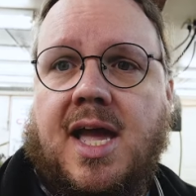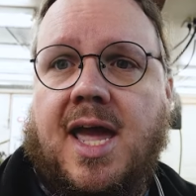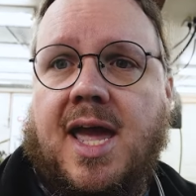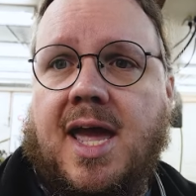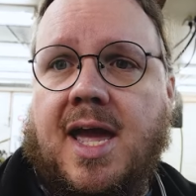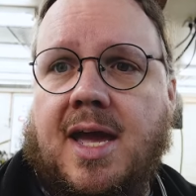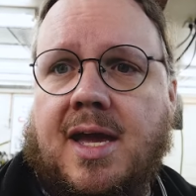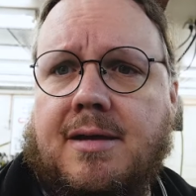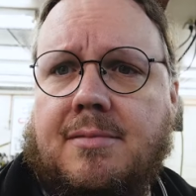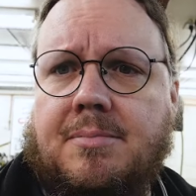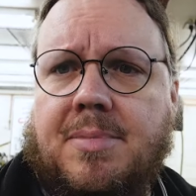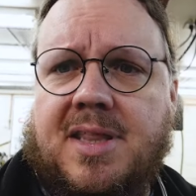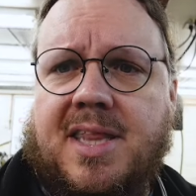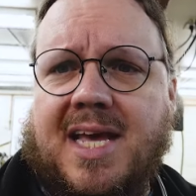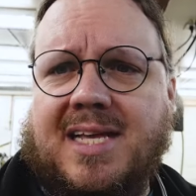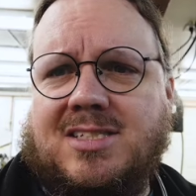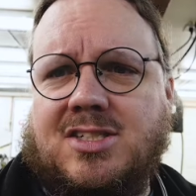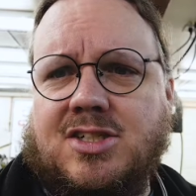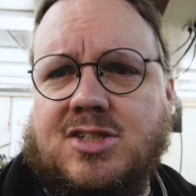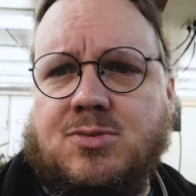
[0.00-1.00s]
Uh, but
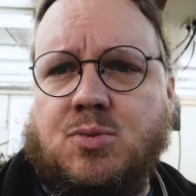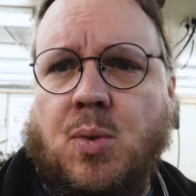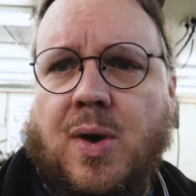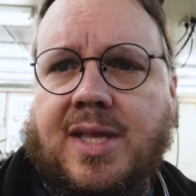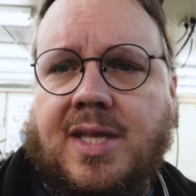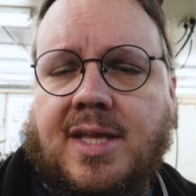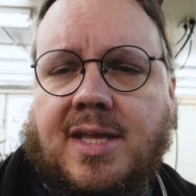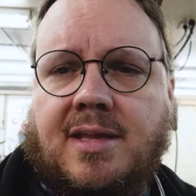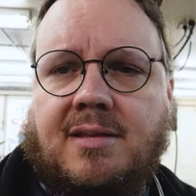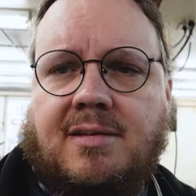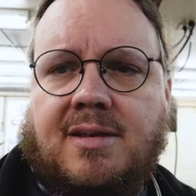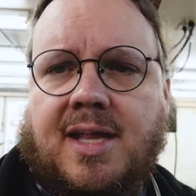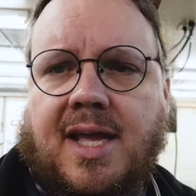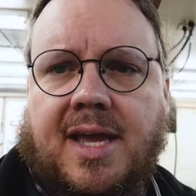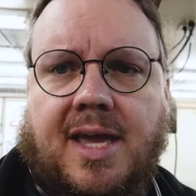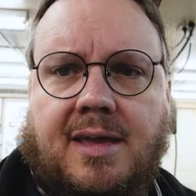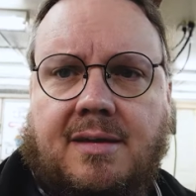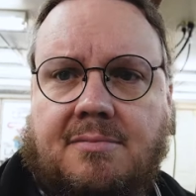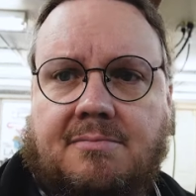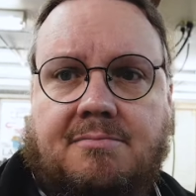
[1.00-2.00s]
that's just waiting until
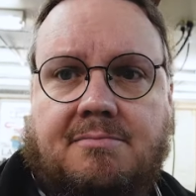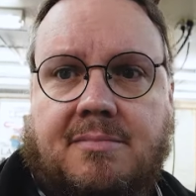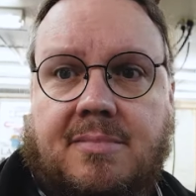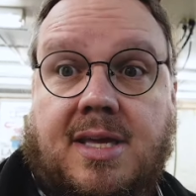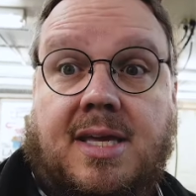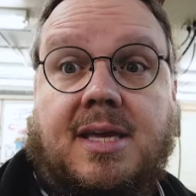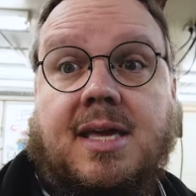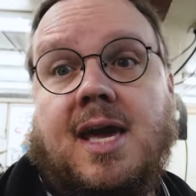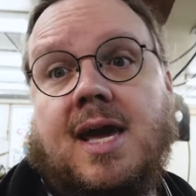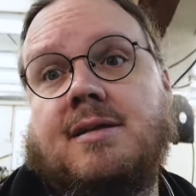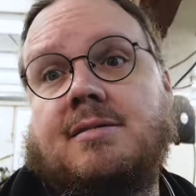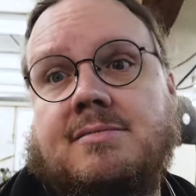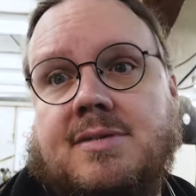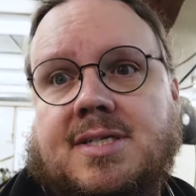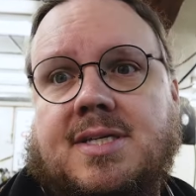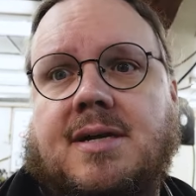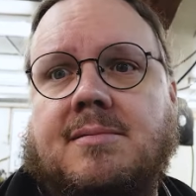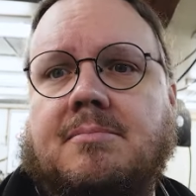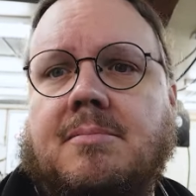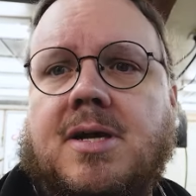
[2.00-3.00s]
I get
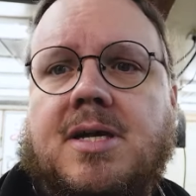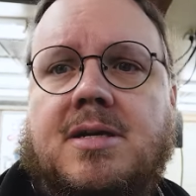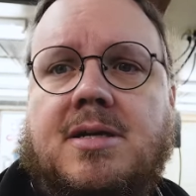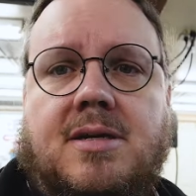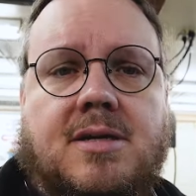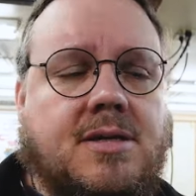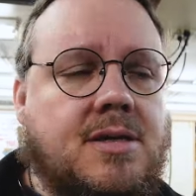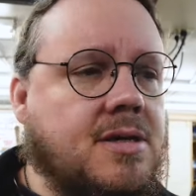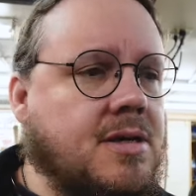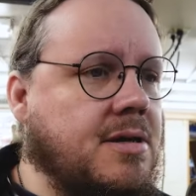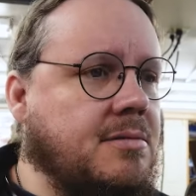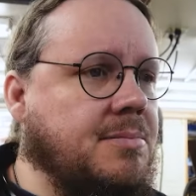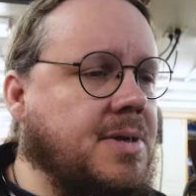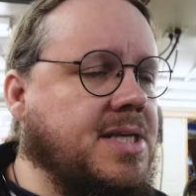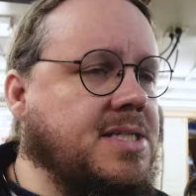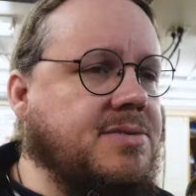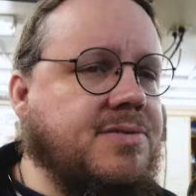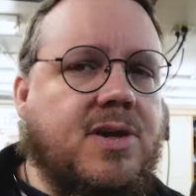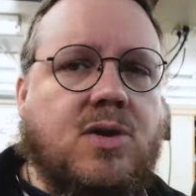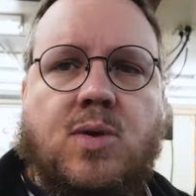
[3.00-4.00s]
some
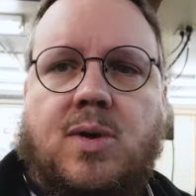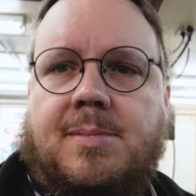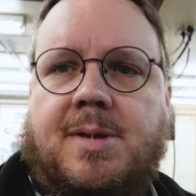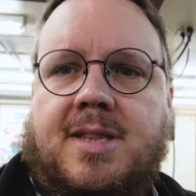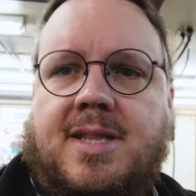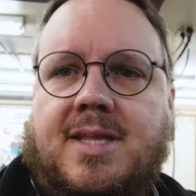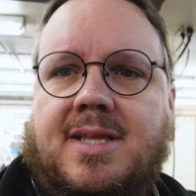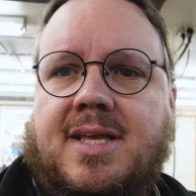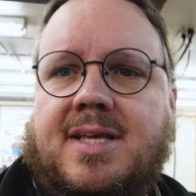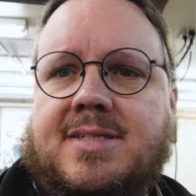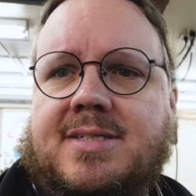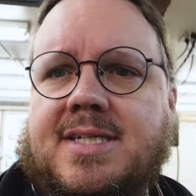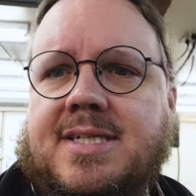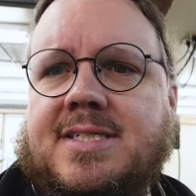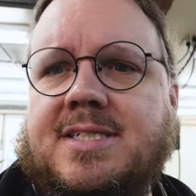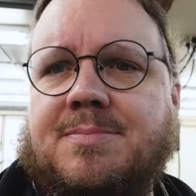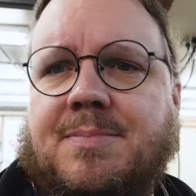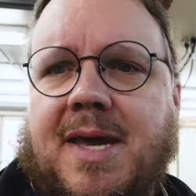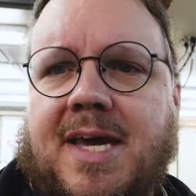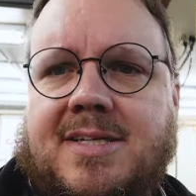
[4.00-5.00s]
piece of equipment that needs
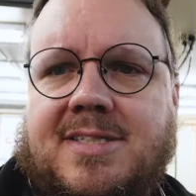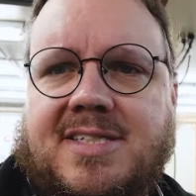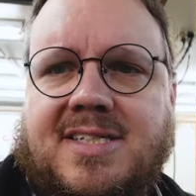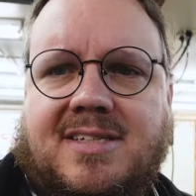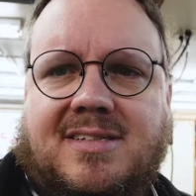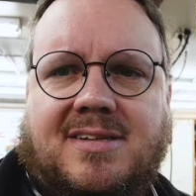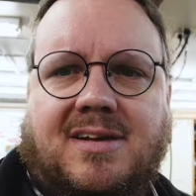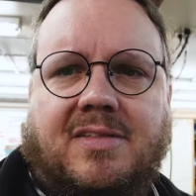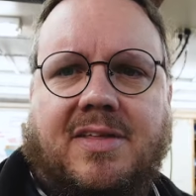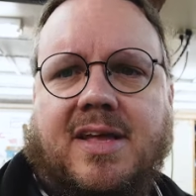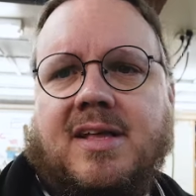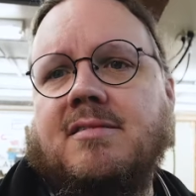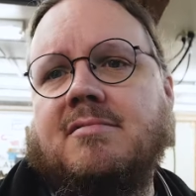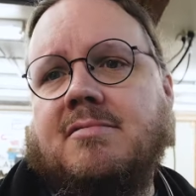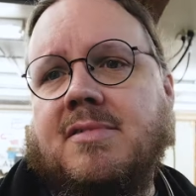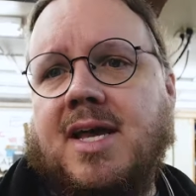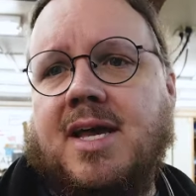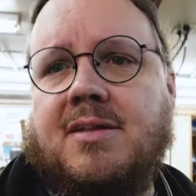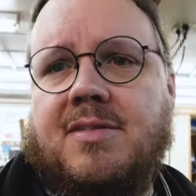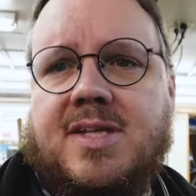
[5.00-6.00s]
this space. And until
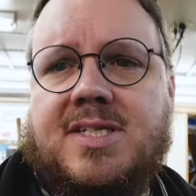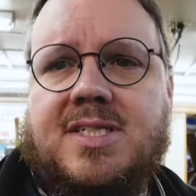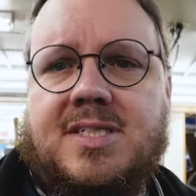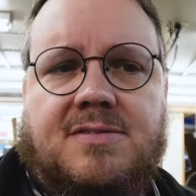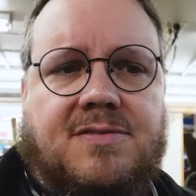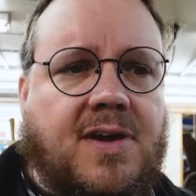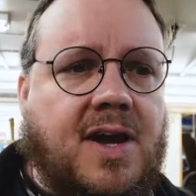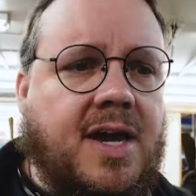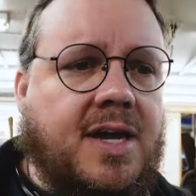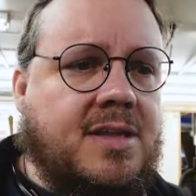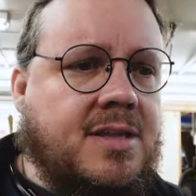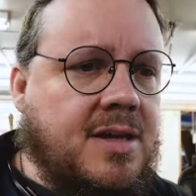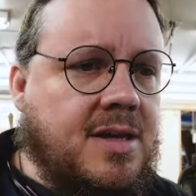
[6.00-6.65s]
then, eh, this is fine.